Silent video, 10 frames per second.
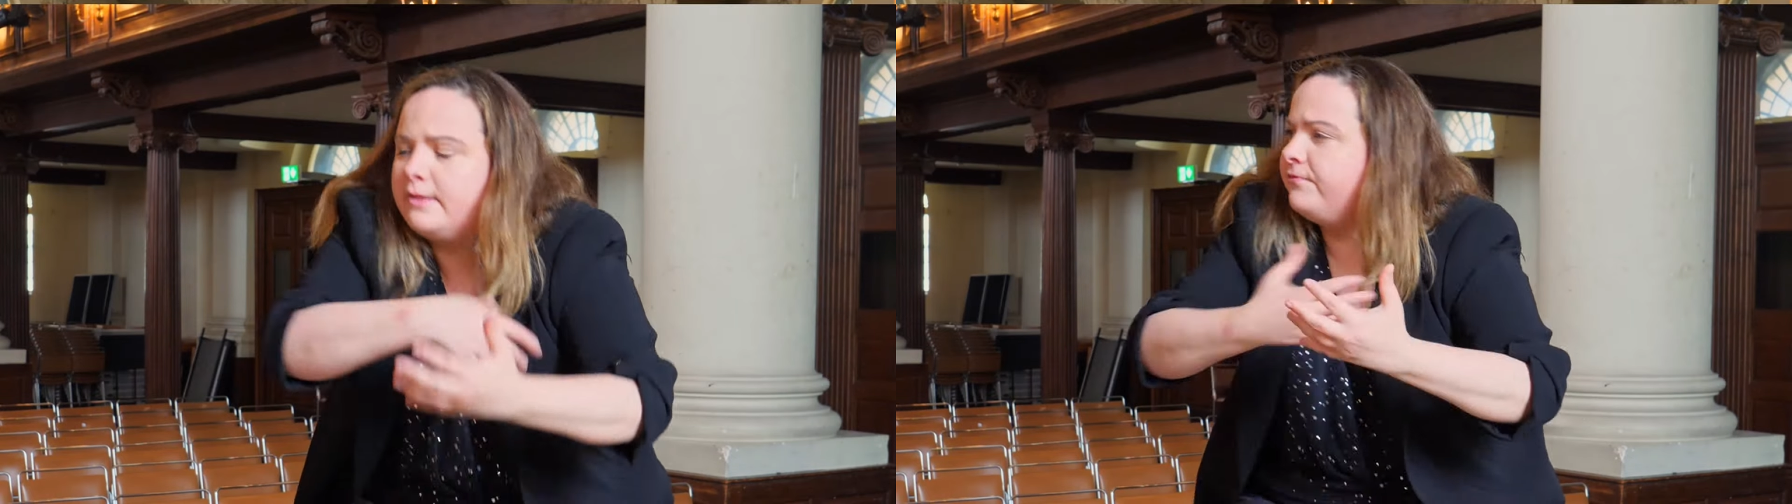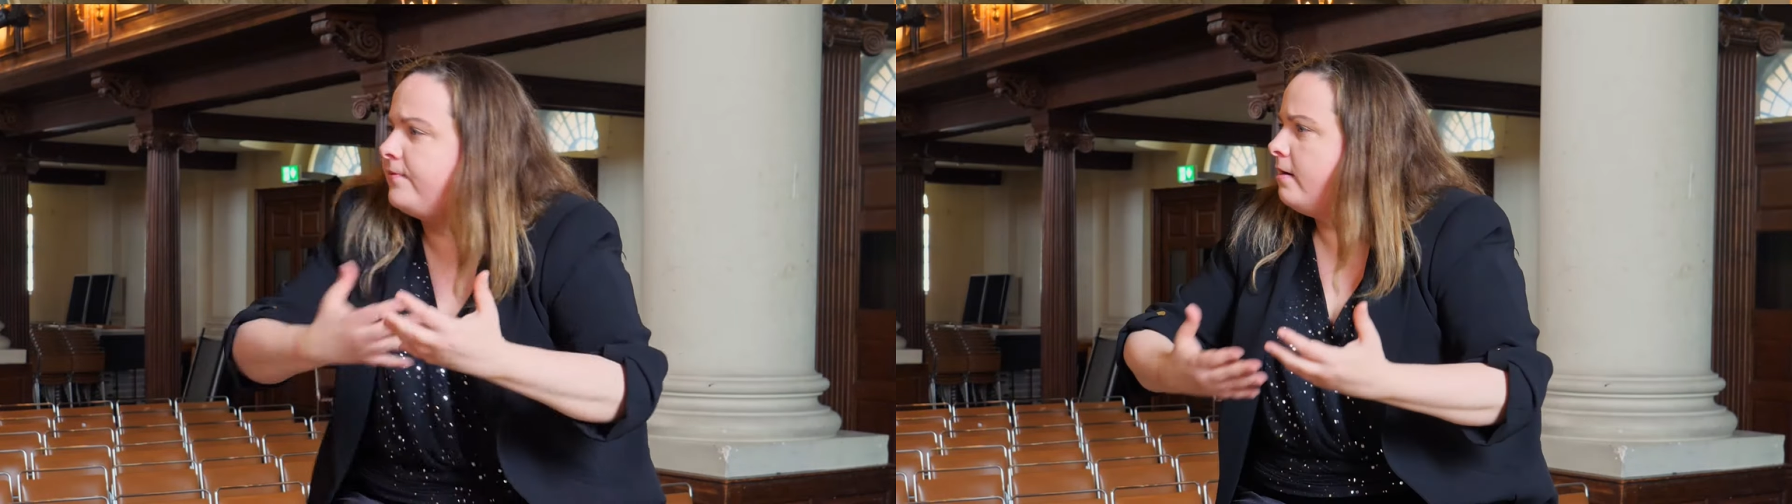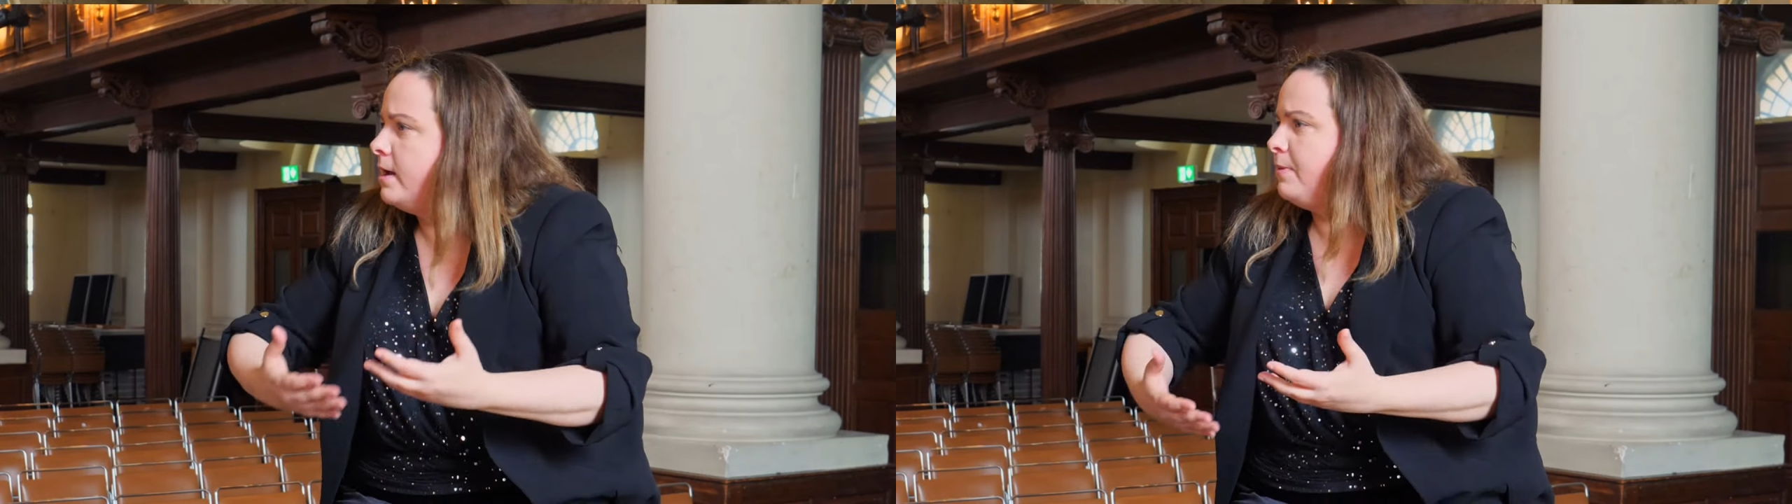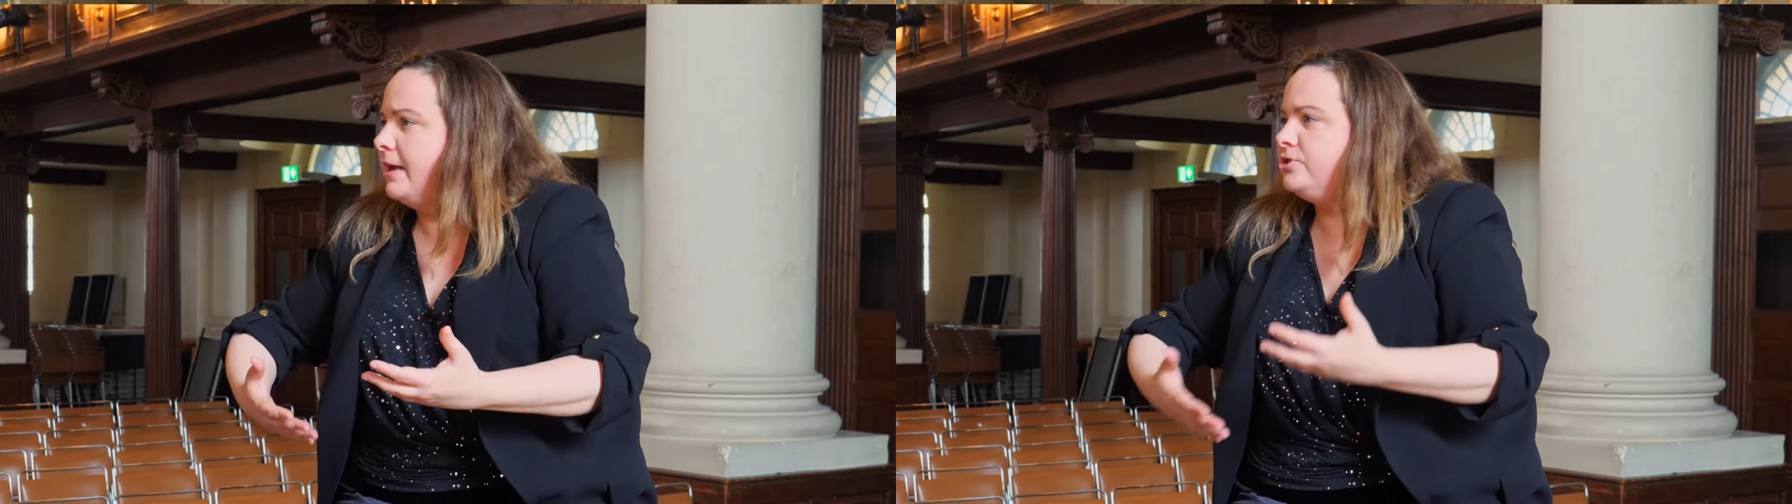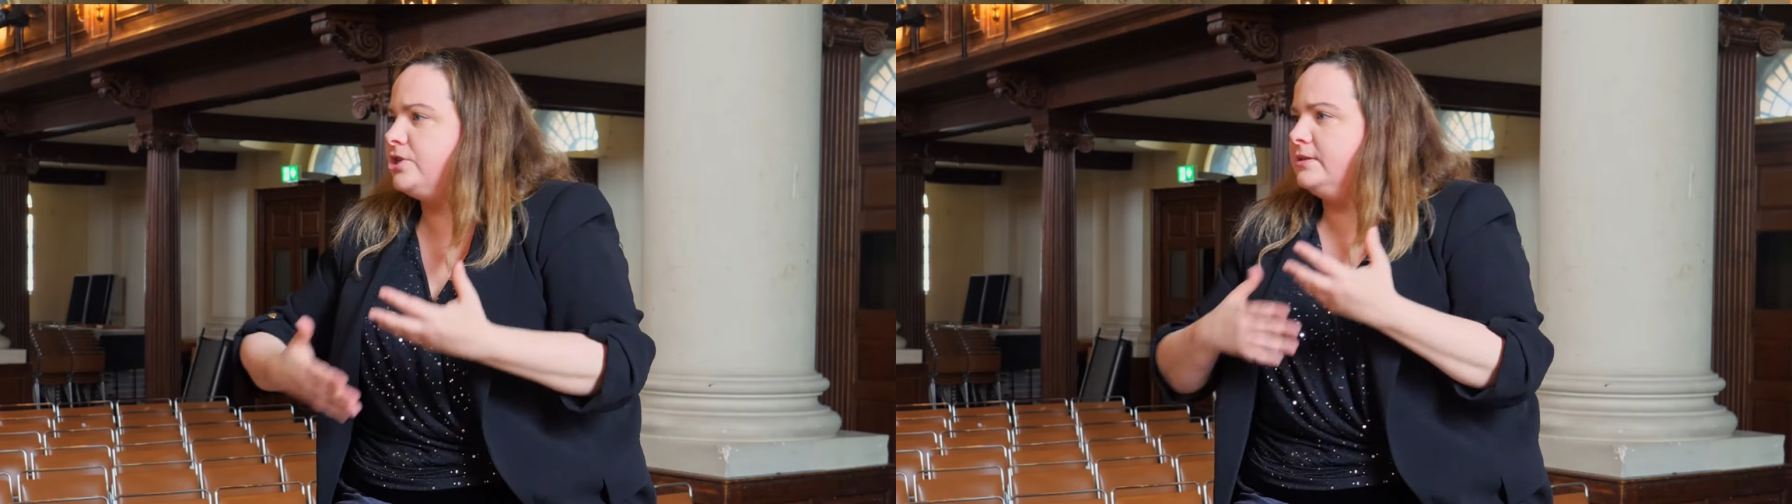It's very
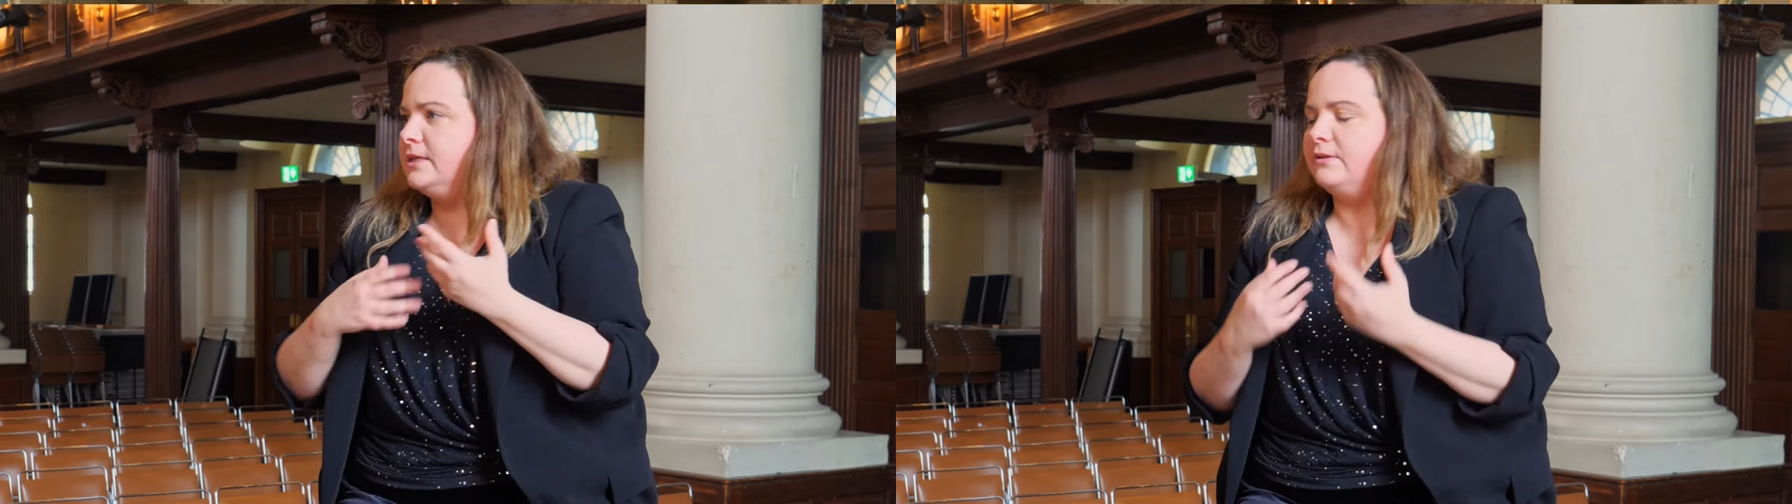pungent,